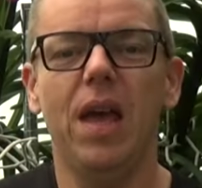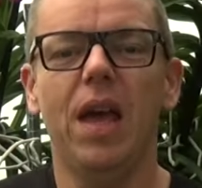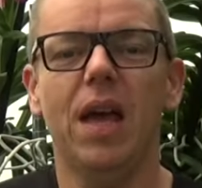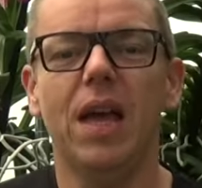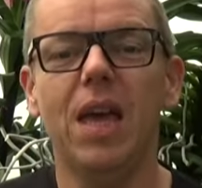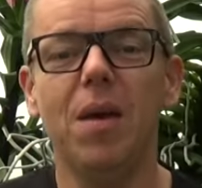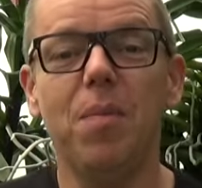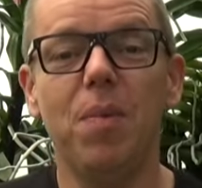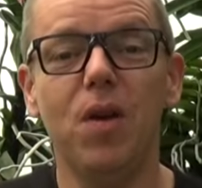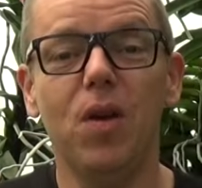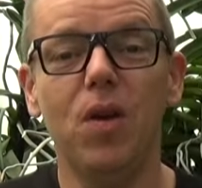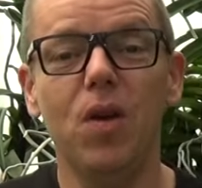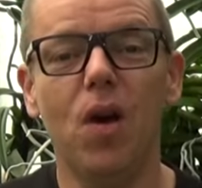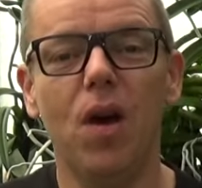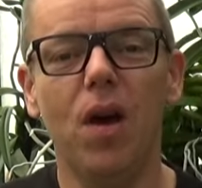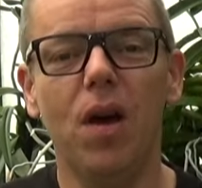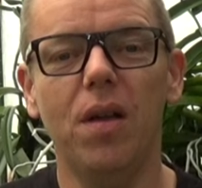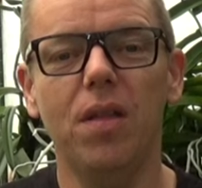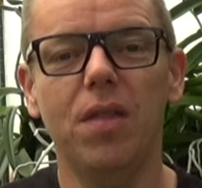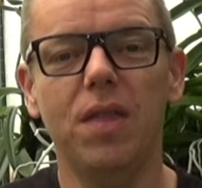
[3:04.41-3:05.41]
keeping the
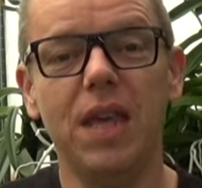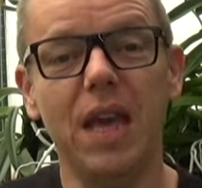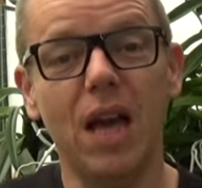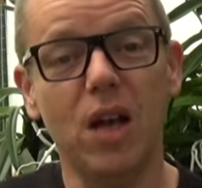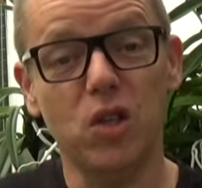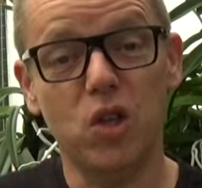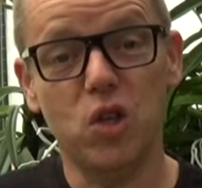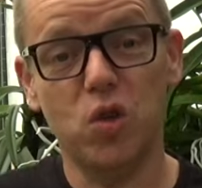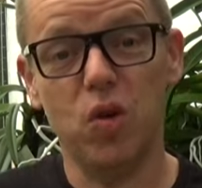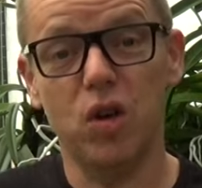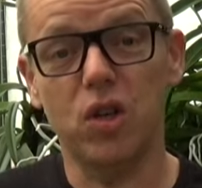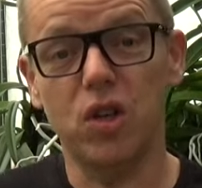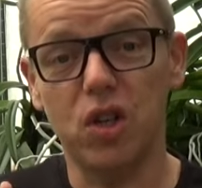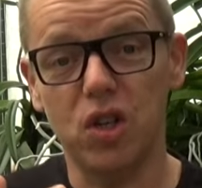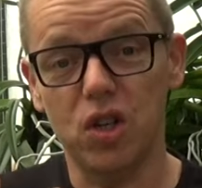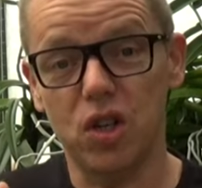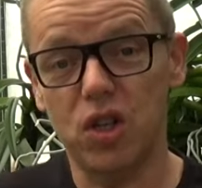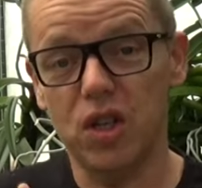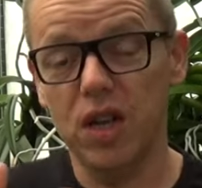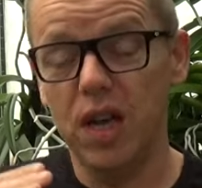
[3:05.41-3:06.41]
uh,
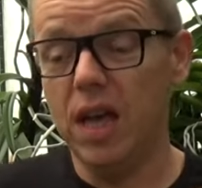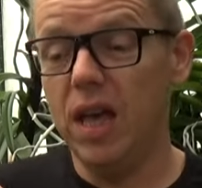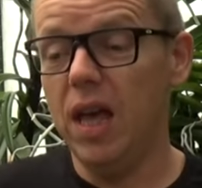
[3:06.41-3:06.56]
structures